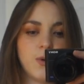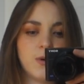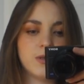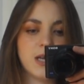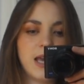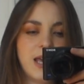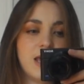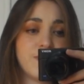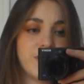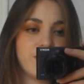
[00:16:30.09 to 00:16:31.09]
But
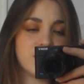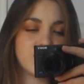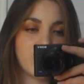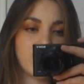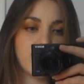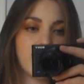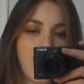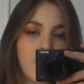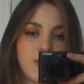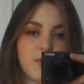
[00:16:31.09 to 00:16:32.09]
even if you just wanted to go
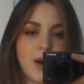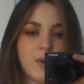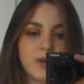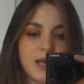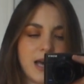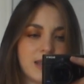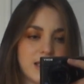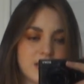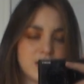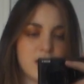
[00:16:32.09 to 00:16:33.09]
out and about in it, I
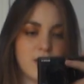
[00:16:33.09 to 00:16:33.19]
think it's a